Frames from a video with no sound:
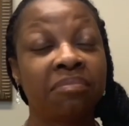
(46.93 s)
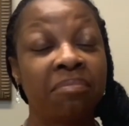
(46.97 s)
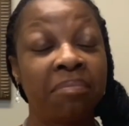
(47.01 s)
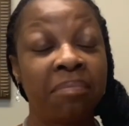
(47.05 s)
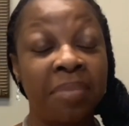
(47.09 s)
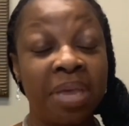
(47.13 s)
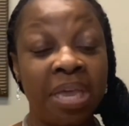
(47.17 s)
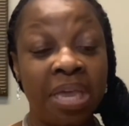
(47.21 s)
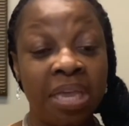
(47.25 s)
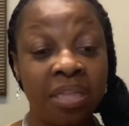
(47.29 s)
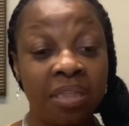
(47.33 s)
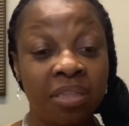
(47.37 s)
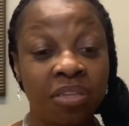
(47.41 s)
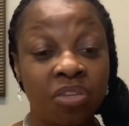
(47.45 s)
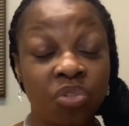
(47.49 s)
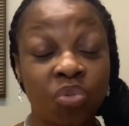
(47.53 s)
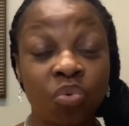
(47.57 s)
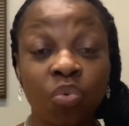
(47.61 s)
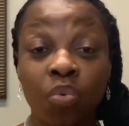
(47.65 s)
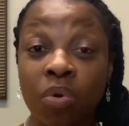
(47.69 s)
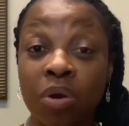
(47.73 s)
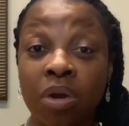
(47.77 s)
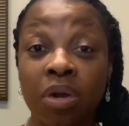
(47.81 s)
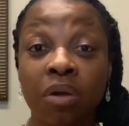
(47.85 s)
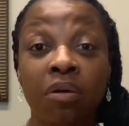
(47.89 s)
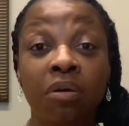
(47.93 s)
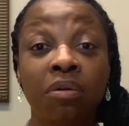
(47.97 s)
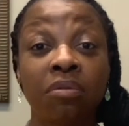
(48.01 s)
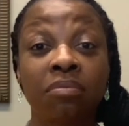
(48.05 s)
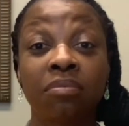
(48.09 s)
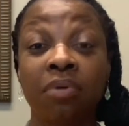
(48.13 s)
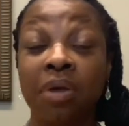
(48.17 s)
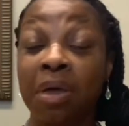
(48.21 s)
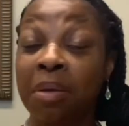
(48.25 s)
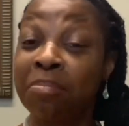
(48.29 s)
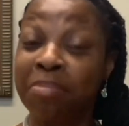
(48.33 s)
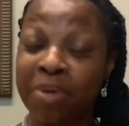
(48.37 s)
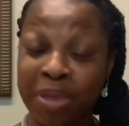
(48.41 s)
made this world
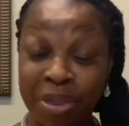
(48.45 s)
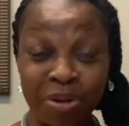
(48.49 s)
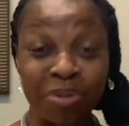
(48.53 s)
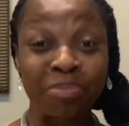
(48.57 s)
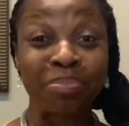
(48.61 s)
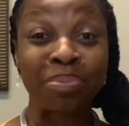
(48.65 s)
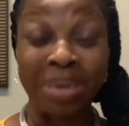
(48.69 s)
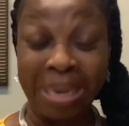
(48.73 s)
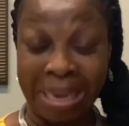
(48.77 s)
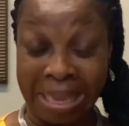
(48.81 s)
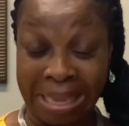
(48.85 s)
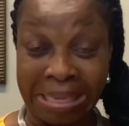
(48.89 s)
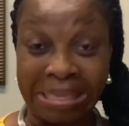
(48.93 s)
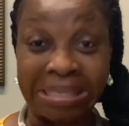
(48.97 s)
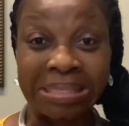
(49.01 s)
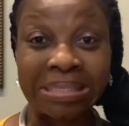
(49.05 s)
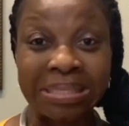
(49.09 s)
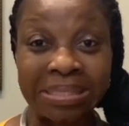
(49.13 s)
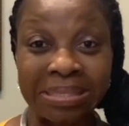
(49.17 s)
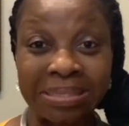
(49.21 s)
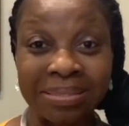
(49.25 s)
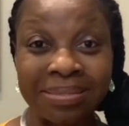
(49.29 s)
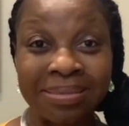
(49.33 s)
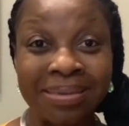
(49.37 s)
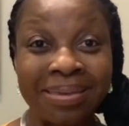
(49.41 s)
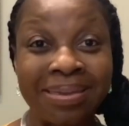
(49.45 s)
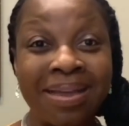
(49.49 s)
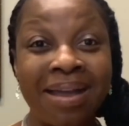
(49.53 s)
a better place,